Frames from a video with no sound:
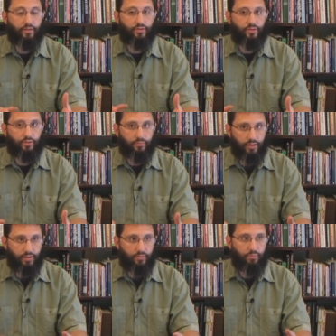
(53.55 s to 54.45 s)
and they'll start to
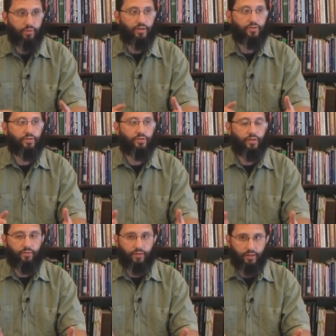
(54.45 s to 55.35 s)
make their predictions
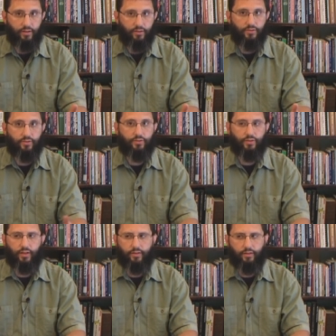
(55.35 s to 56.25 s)
and everything else, and they'll
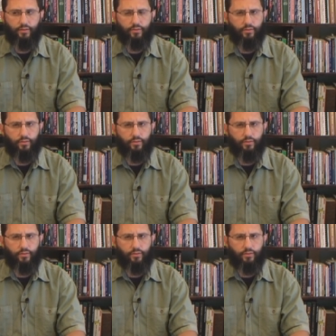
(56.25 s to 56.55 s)
say, I think,